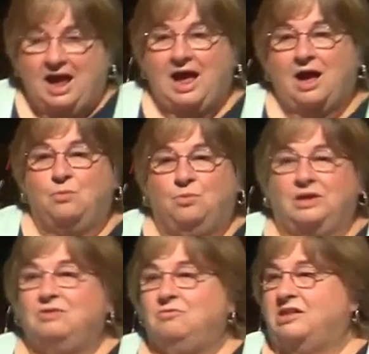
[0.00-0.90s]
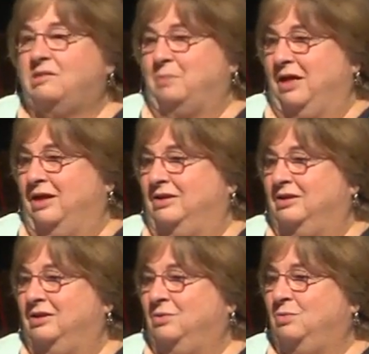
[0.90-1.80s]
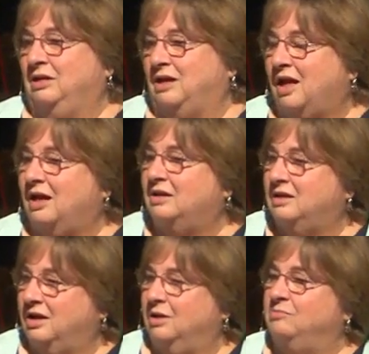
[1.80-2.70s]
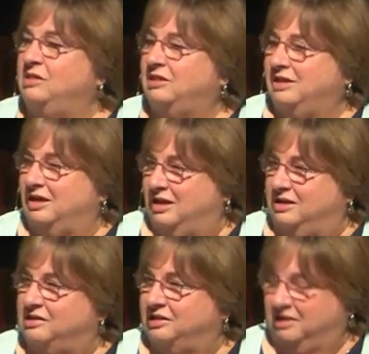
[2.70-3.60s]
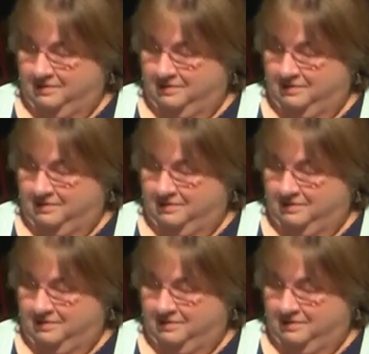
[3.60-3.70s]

how we respond when God comes to us.